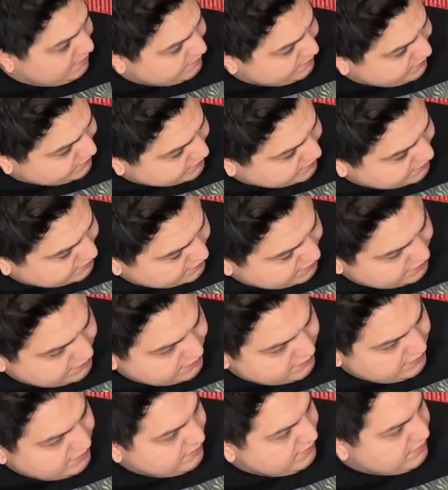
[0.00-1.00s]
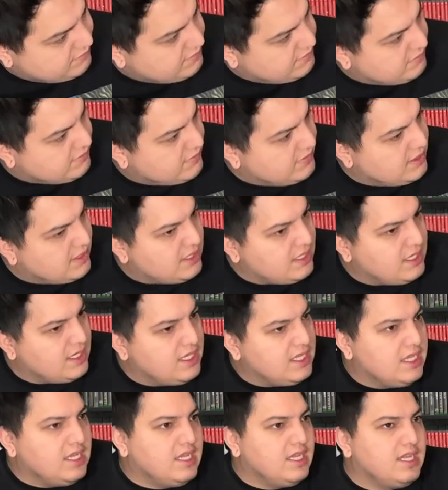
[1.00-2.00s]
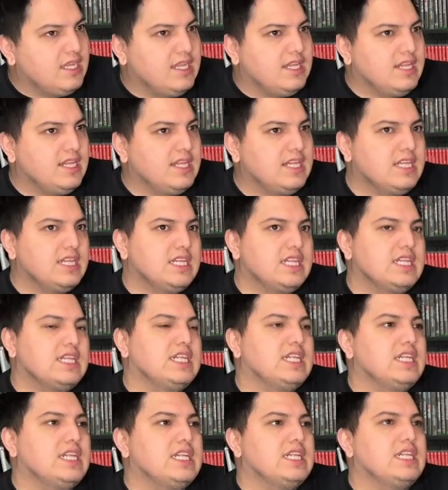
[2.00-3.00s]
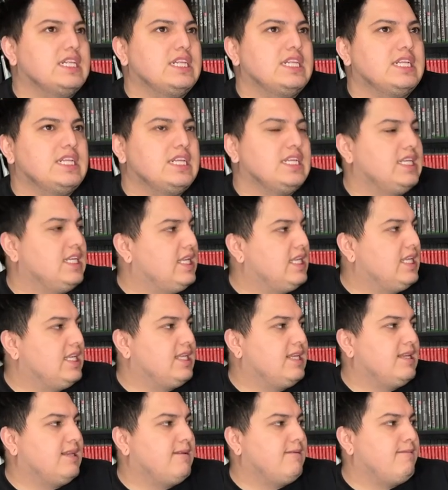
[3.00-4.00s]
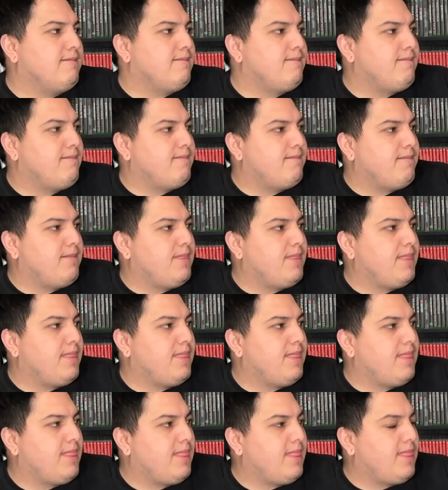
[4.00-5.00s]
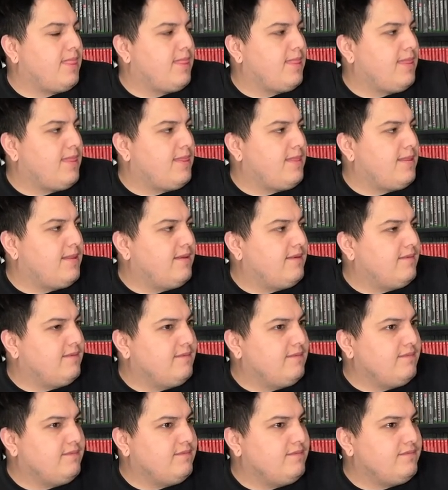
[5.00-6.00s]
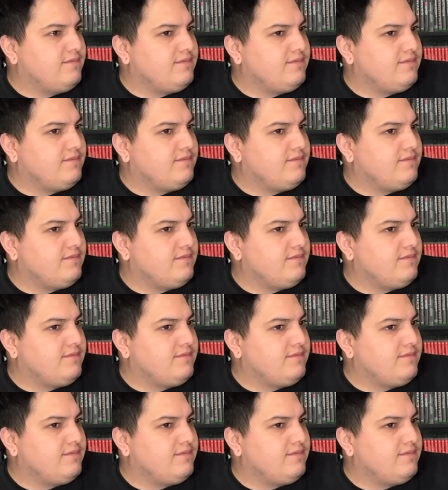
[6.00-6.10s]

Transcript: [no speech]